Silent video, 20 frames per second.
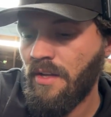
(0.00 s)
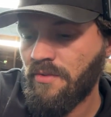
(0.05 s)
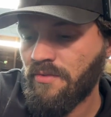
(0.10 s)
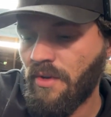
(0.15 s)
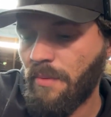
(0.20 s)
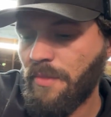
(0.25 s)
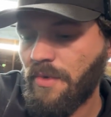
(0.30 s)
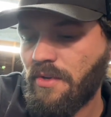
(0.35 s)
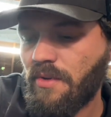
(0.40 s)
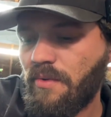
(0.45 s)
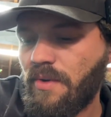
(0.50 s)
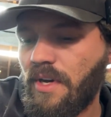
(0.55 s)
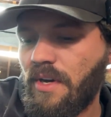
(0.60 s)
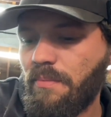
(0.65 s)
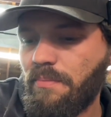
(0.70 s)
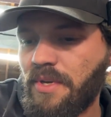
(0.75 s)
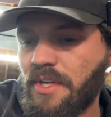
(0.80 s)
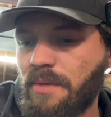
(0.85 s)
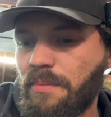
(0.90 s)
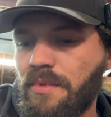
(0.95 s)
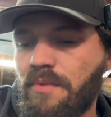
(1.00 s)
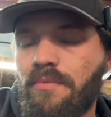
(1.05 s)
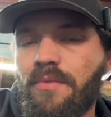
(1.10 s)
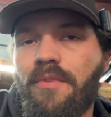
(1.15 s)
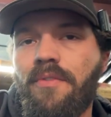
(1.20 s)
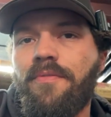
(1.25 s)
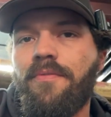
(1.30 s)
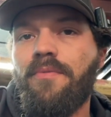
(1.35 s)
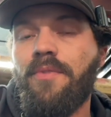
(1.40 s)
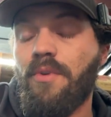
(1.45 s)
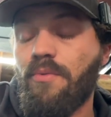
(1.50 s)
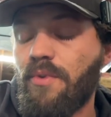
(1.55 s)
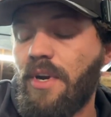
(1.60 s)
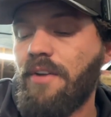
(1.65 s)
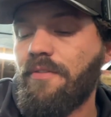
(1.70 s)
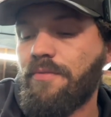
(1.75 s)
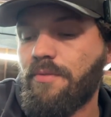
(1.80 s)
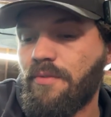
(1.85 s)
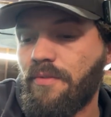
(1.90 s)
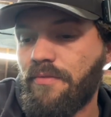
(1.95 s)
So I'm going to go out, pick up the
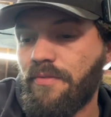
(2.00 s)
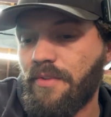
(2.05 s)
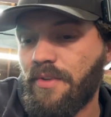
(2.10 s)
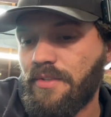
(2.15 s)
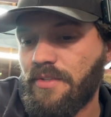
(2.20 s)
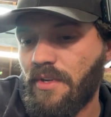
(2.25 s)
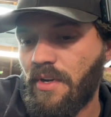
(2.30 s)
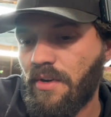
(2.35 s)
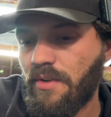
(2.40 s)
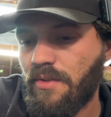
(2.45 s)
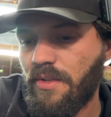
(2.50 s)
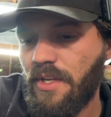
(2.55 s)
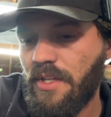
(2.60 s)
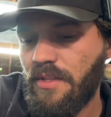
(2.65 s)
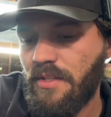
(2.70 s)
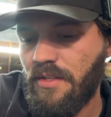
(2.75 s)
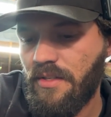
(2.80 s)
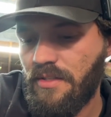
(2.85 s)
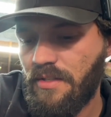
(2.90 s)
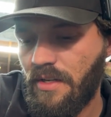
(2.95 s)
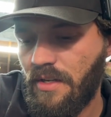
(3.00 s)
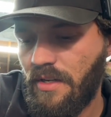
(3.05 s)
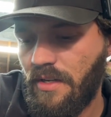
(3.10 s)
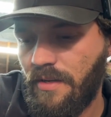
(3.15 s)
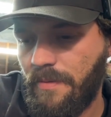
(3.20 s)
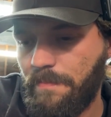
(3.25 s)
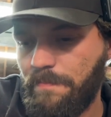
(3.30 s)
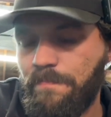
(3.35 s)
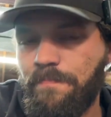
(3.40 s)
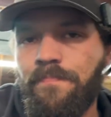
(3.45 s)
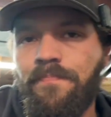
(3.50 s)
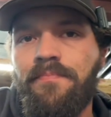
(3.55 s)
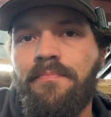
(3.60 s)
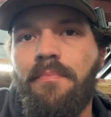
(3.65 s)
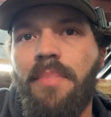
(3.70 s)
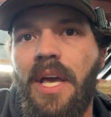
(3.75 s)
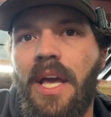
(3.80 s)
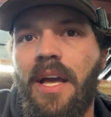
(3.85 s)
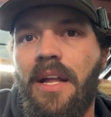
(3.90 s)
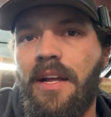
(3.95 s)
right fluid for this. I'll clean this
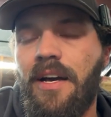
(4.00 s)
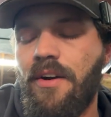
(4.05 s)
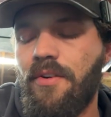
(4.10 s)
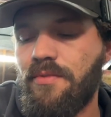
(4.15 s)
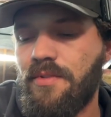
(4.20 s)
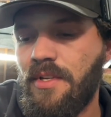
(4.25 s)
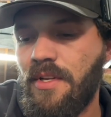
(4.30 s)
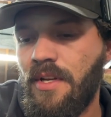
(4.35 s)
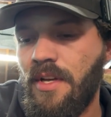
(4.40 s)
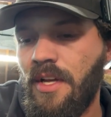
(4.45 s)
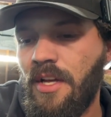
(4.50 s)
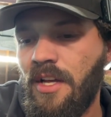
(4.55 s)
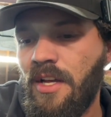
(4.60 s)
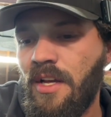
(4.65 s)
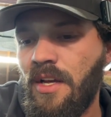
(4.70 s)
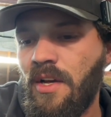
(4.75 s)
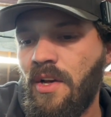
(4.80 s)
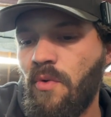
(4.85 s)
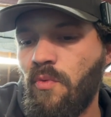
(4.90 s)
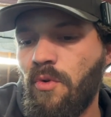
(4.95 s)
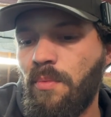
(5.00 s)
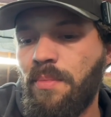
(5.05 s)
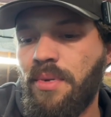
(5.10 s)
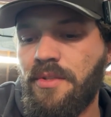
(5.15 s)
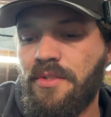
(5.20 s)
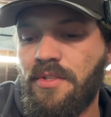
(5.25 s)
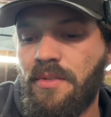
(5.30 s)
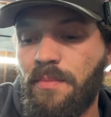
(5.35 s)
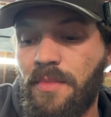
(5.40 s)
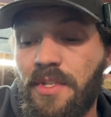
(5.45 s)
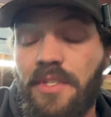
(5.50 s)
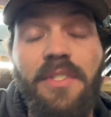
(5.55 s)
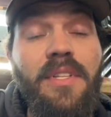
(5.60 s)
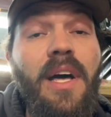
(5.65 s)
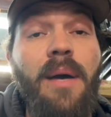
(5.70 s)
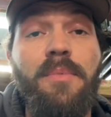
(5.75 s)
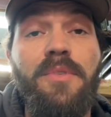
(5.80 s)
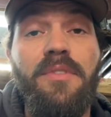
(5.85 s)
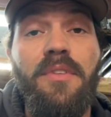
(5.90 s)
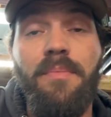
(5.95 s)
pan out. We'll put some of the
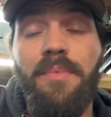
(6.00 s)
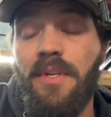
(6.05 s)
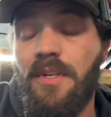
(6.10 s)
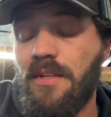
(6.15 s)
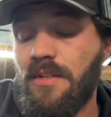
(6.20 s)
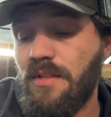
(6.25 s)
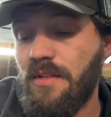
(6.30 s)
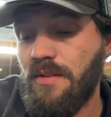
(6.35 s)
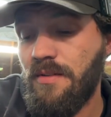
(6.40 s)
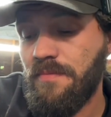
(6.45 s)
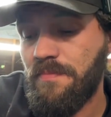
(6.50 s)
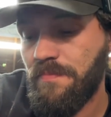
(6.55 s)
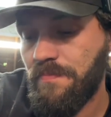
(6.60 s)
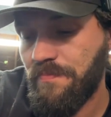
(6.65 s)
stop slip in it.